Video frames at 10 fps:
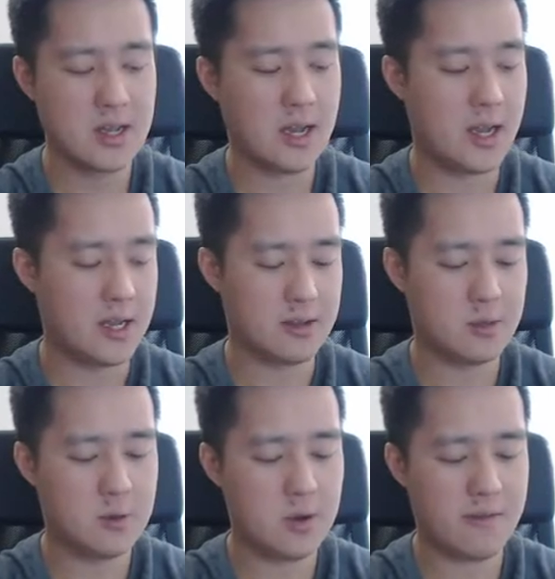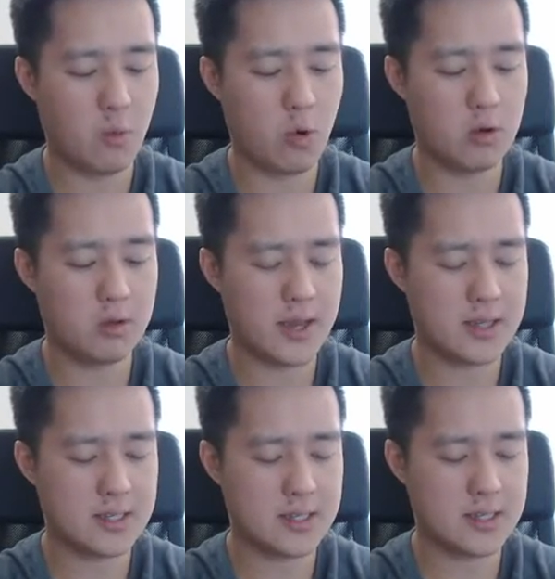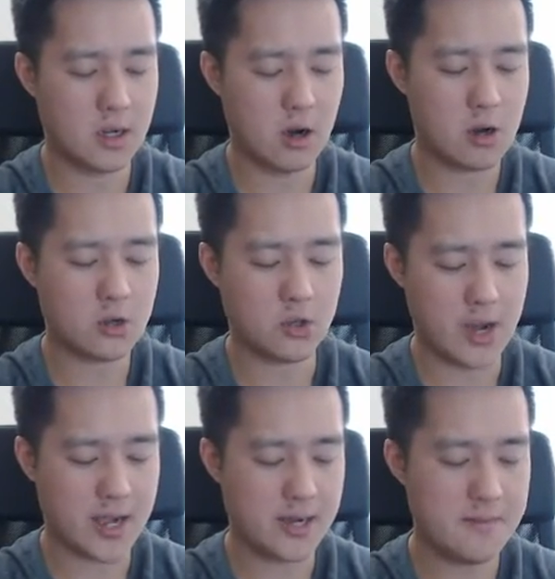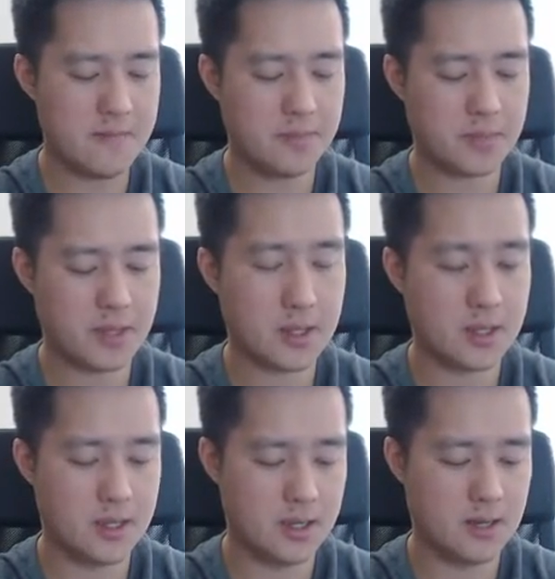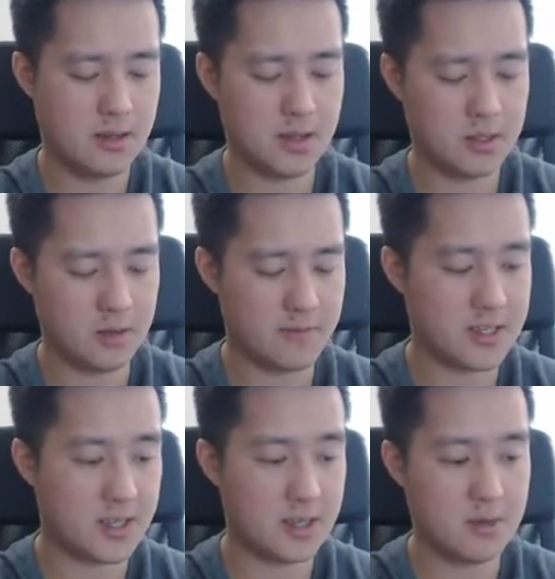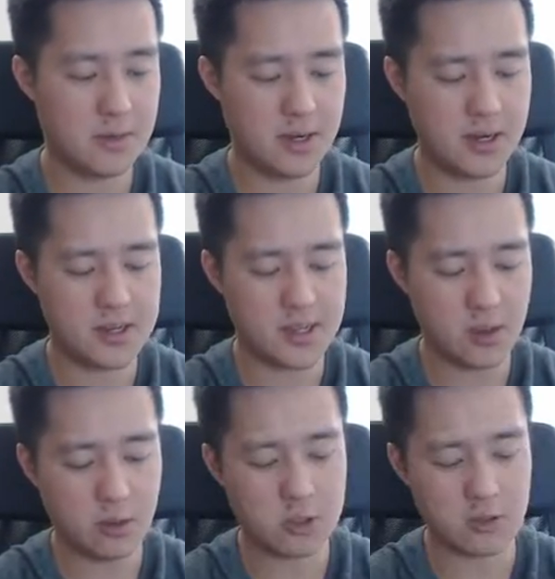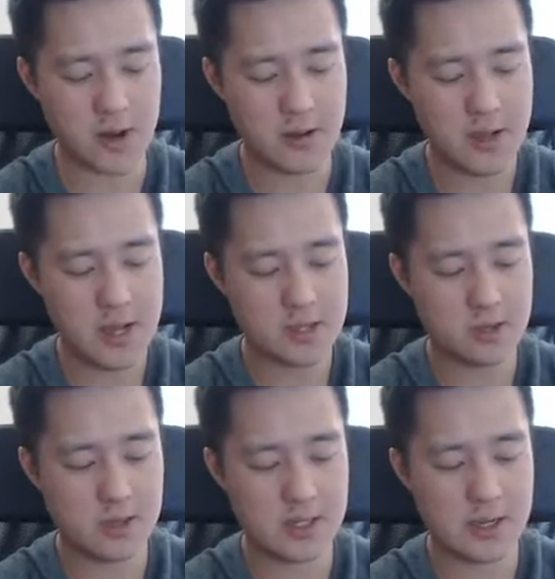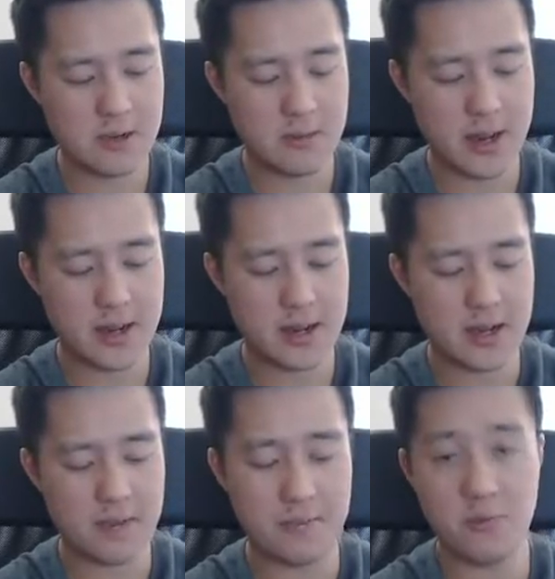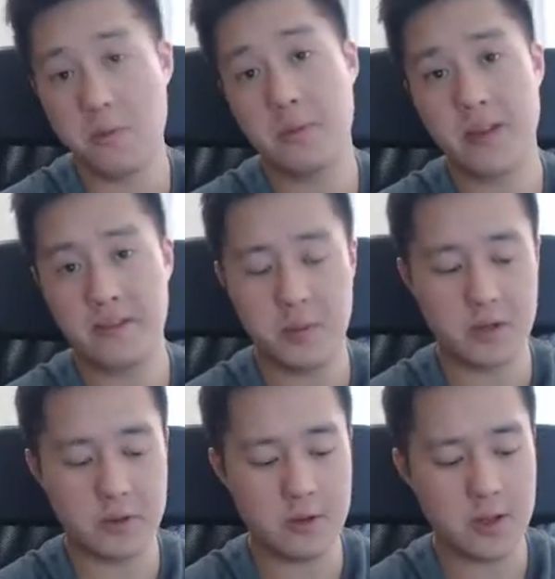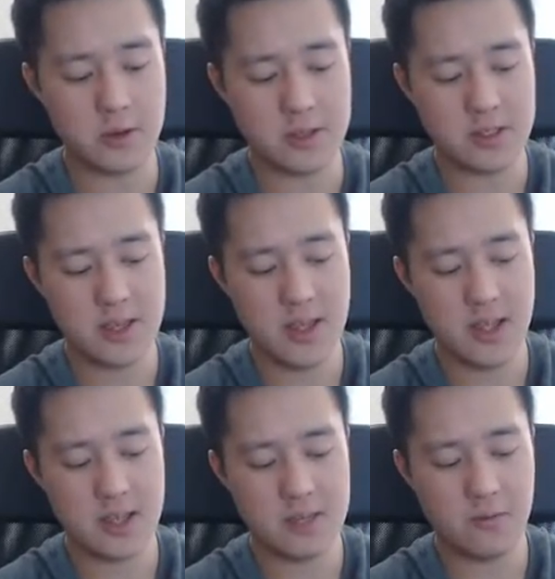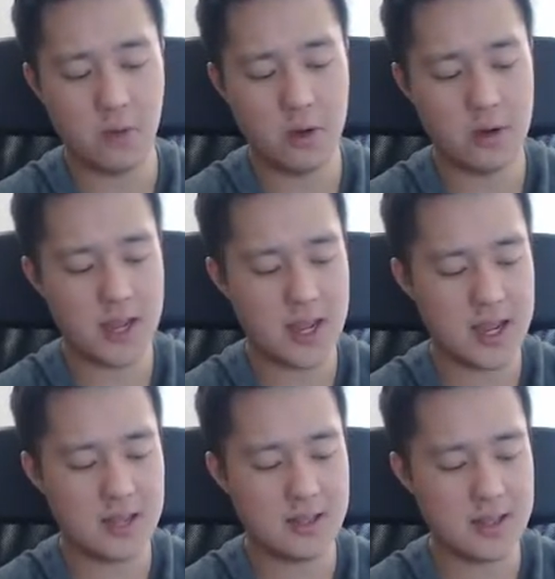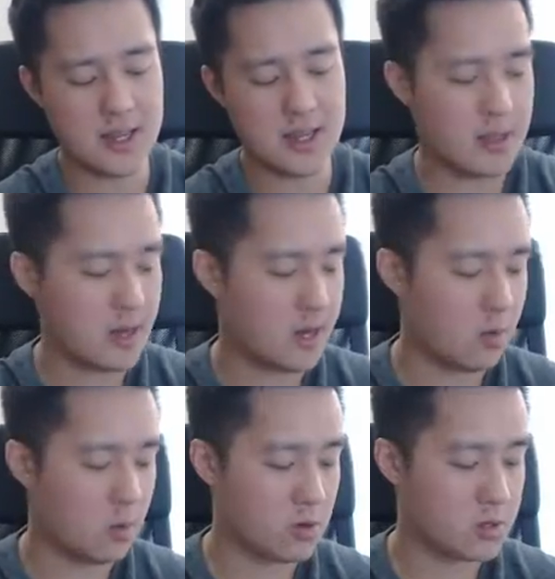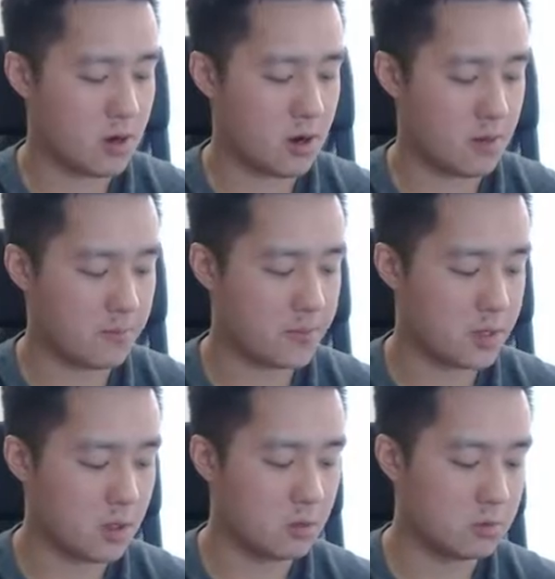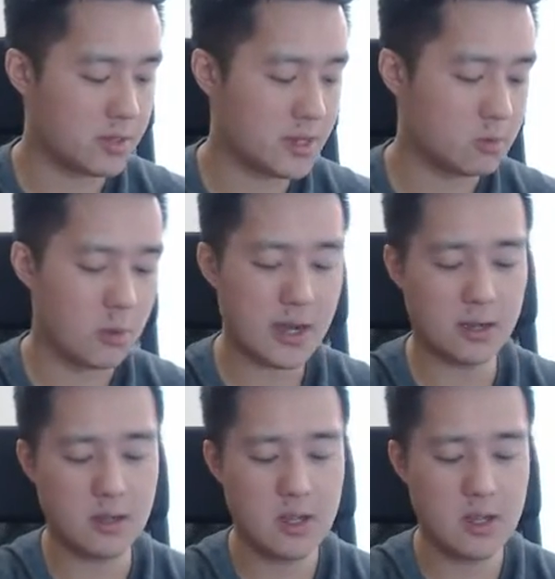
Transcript: Uh, so we do have a World Legacy Guardragon. Not sure if that's any good, but it is a ultra rare, so you can tell by um, for people not familiar with Yu-Gi-Oh, it's it's a foil, and the uh, words are gold as well.